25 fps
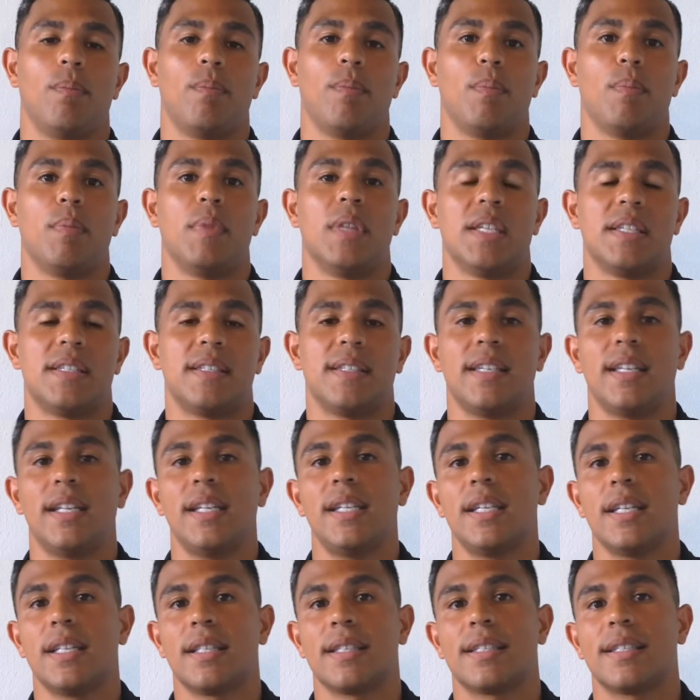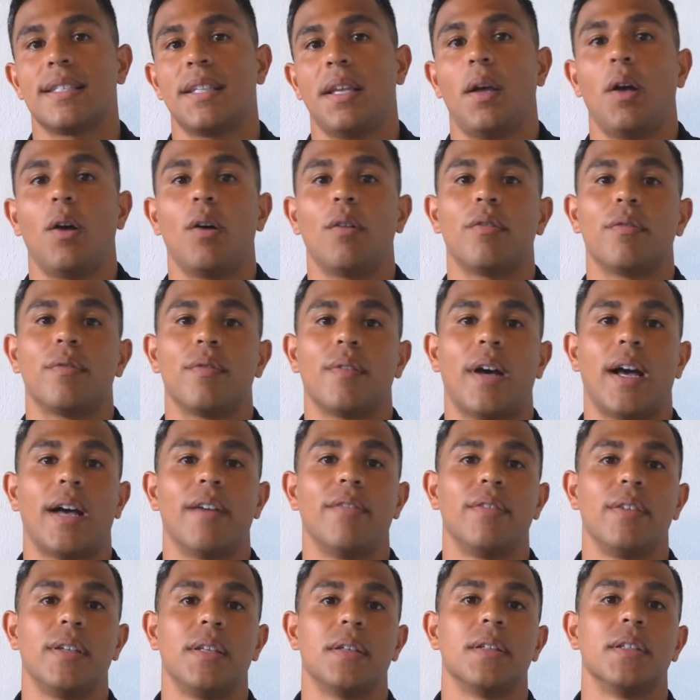The city itself, I
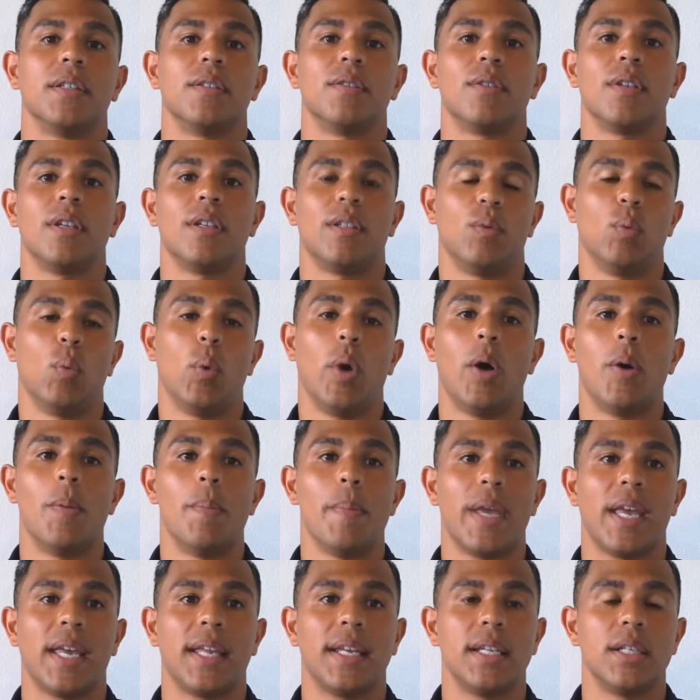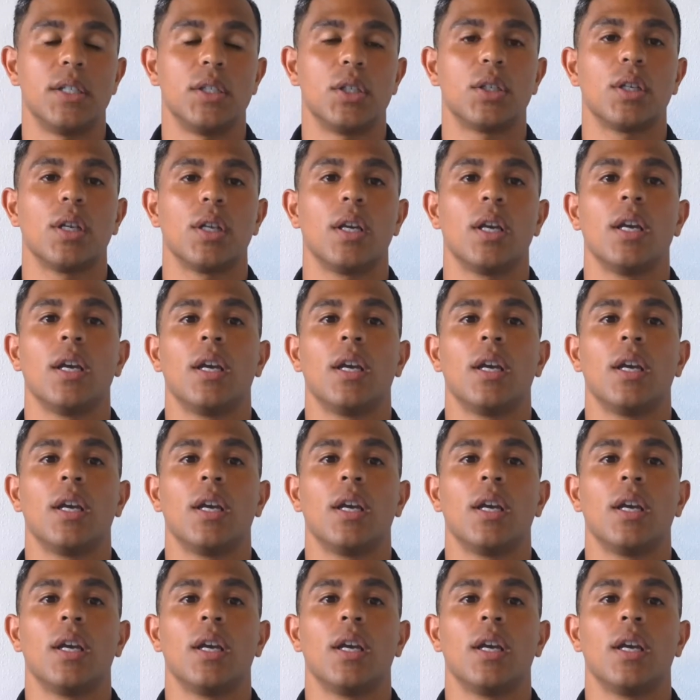feel, is well managed.